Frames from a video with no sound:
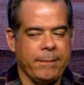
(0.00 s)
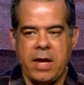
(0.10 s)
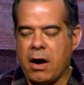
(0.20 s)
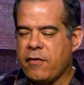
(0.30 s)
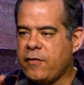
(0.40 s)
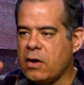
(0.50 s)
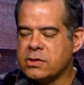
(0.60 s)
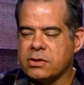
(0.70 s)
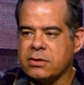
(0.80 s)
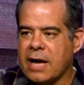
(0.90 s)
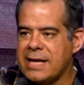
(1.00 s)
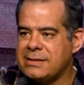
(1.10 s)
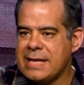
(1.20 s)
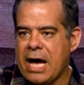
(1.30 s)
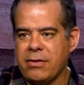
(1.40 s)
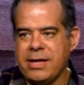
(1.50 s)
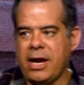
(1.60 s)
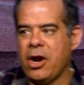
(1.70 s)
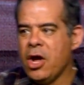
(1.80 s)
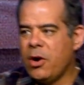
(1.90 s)
There are false Christs out
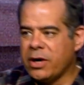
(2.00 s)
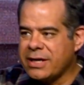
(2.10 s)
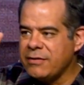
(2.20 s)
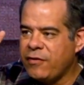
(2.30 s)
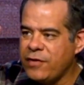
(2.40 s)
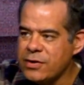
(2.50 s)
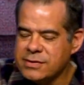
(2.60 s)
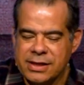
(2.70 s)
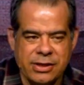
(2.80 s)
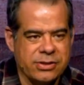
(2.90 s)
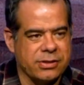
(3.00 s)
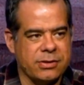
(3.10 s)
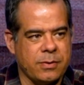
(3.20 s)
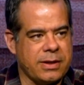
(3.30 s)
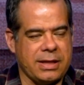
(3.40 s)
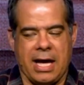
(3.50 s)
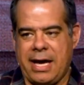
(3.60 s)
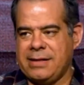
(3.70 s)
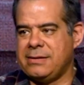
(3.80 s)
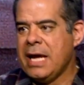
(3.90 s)
there who are confusing the truth with
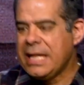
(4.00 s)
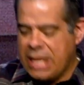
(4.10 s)
lies.